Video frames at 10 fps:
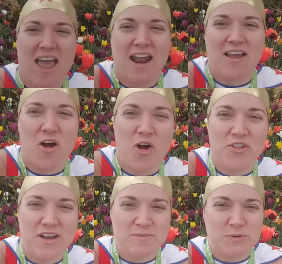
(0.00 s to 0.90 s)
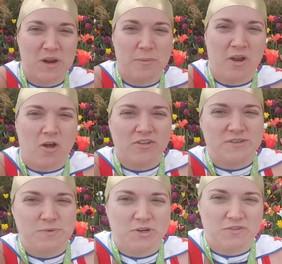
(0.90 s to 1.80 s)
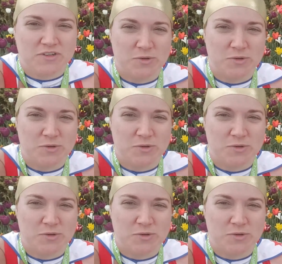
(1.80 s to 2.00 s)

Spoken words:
And I'm surrounded by all these beautiful